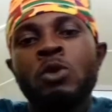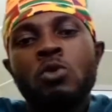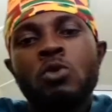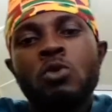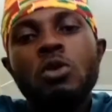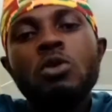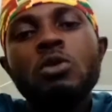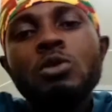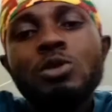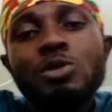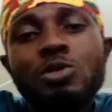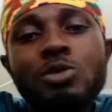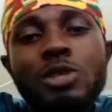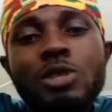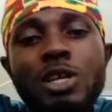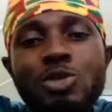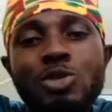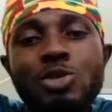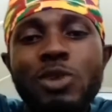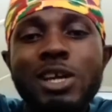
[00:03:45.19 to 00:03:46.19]
Also,
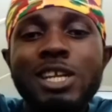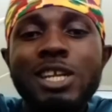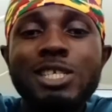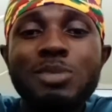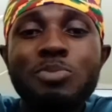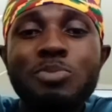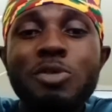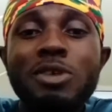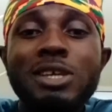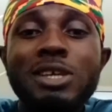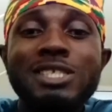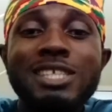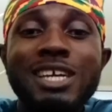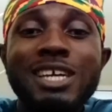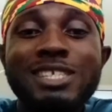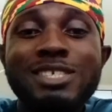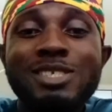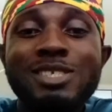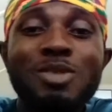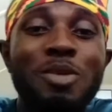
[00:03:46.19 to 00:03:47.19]
there's one experience
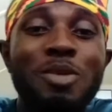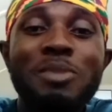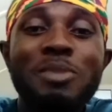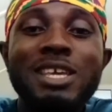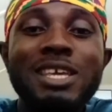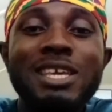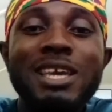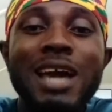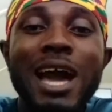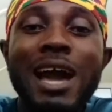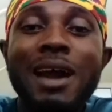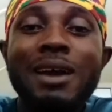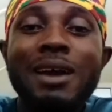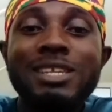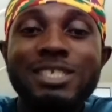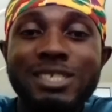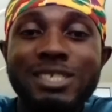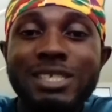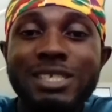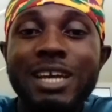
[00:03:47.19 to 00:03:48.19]
that normally
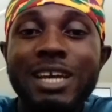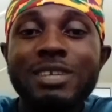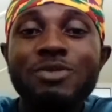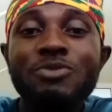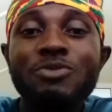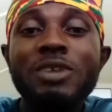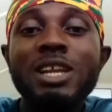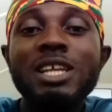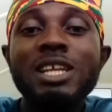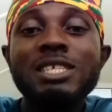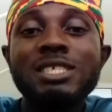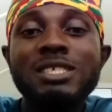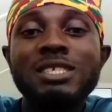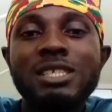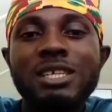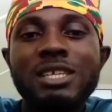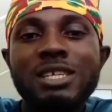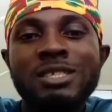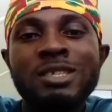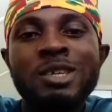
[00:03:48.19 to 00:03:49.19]
I really
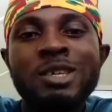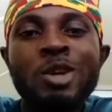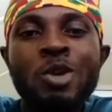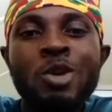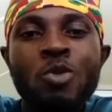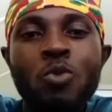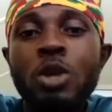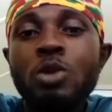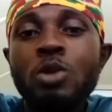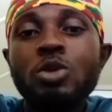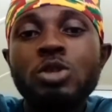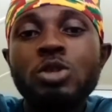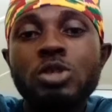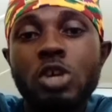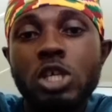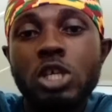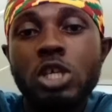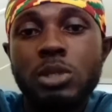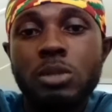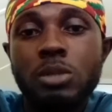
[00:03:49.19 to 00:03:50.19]
distate. When you go to the
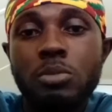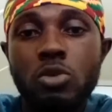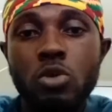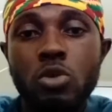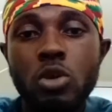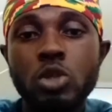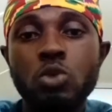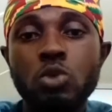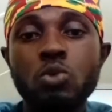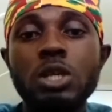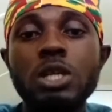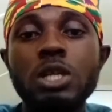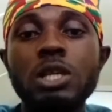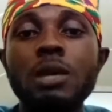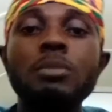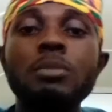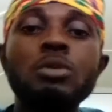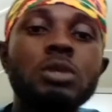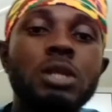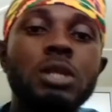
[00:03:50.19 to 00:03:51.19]
hospital, because we the
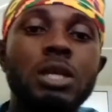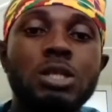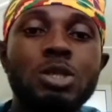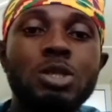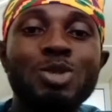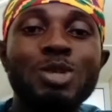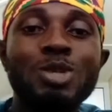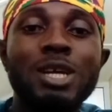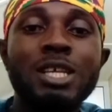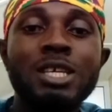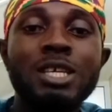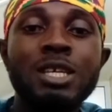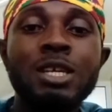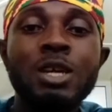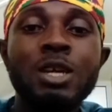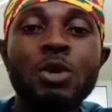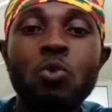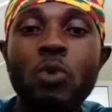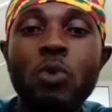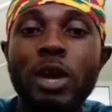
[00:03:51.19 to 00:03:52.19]
male nurses usually
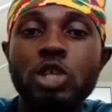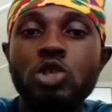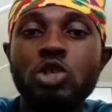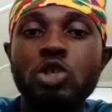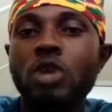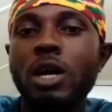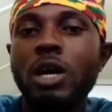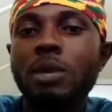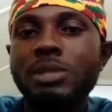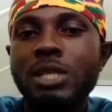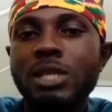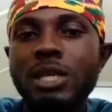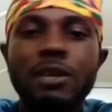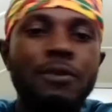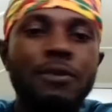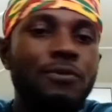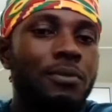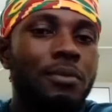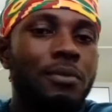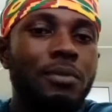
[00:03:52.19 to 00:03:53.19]
wear scrubs and
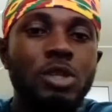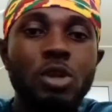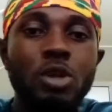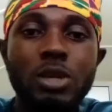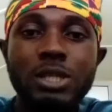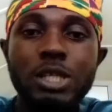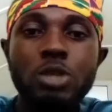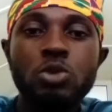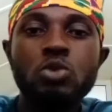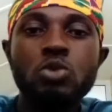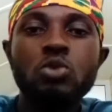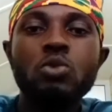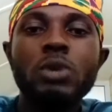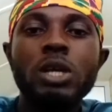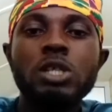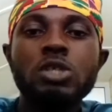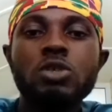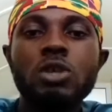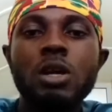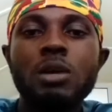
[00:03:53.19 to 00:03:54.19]
the doctors too wear
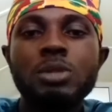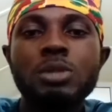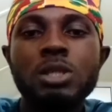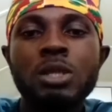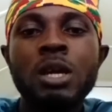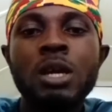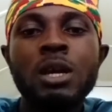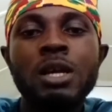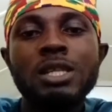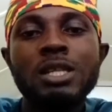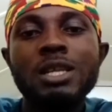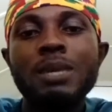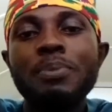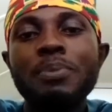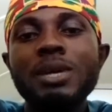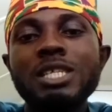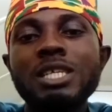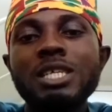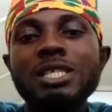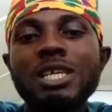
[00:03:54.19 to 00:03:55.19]
scrubs, the
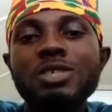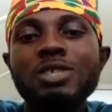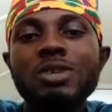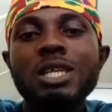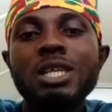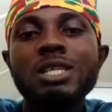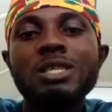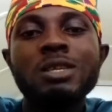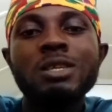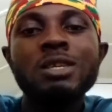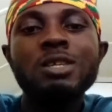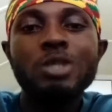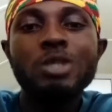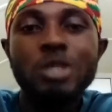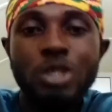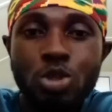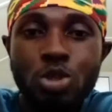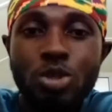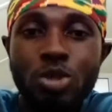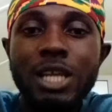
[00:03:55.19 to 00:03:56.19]
patients actually
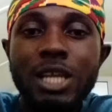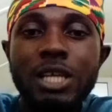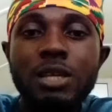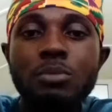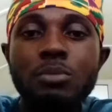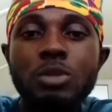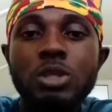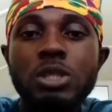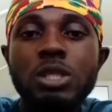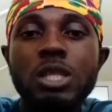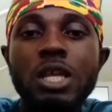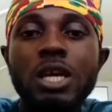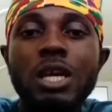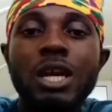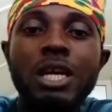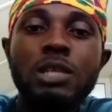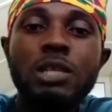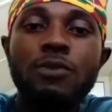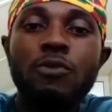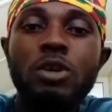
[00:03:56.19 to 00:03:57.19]
usually mistake
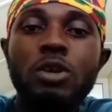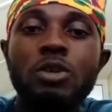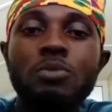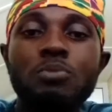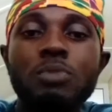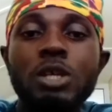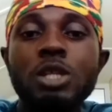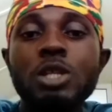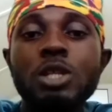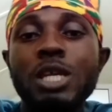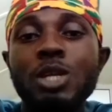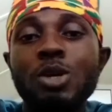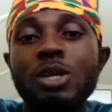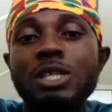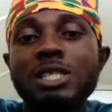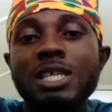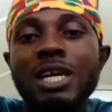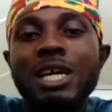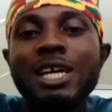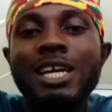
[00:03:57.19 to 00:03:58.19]
us for being a
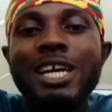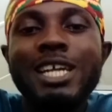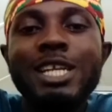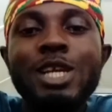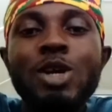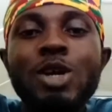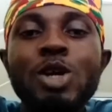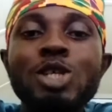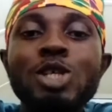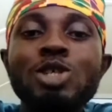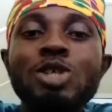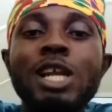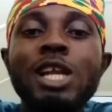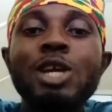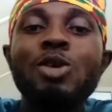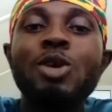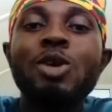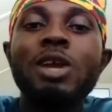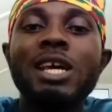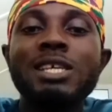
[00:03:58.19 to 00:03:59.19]
doctor, and they usually
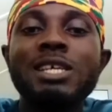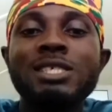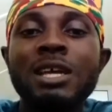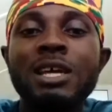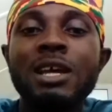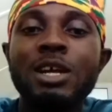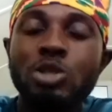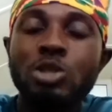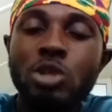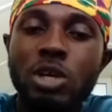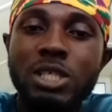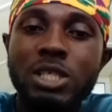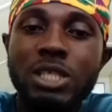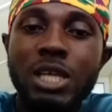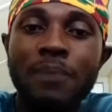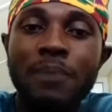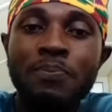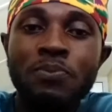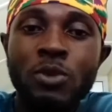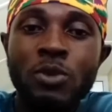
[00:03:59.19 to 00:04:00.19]
call us doctor
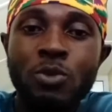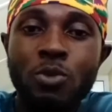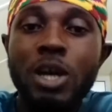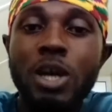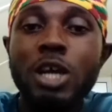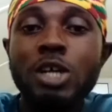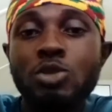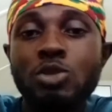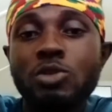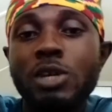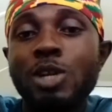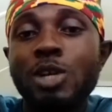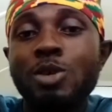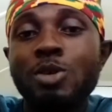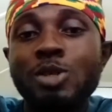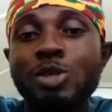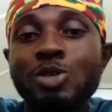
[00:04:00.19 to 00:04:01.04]
whilst you are not.